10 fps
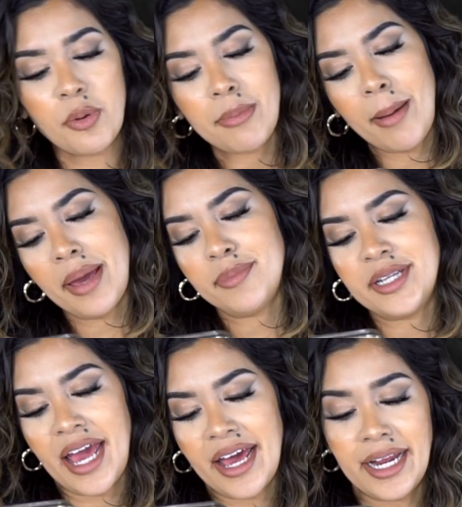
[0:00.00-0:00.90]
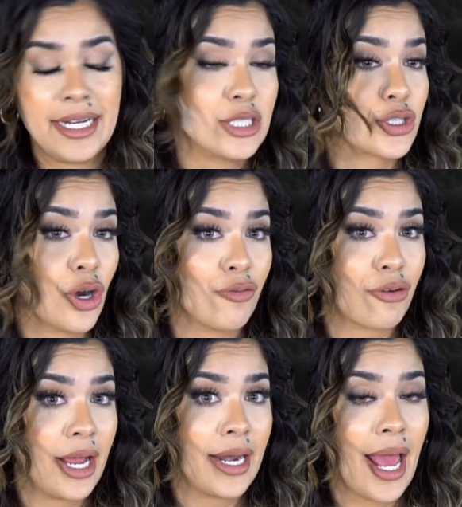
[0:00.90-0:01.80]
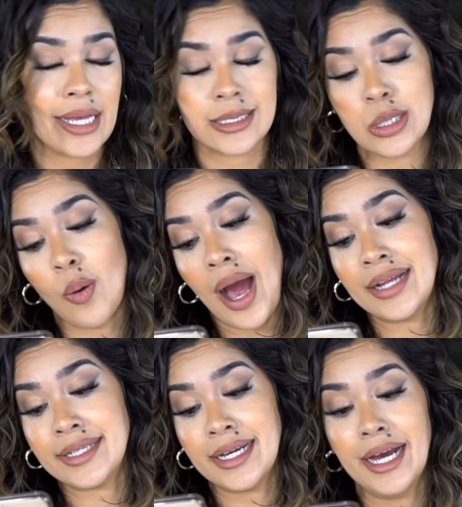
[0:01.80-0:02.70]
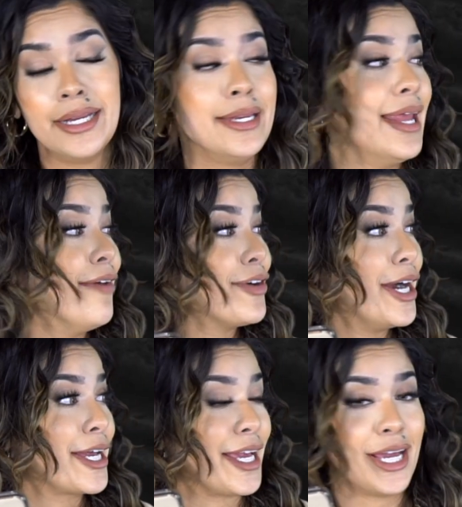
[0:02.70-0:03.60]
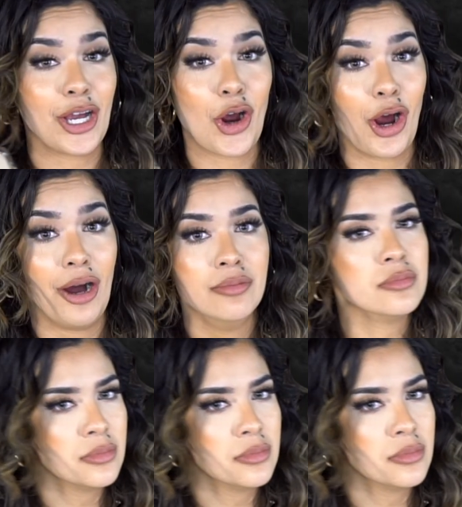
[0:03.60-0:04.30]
with my baby dad and his girlfriend has no idea. Never again, girl.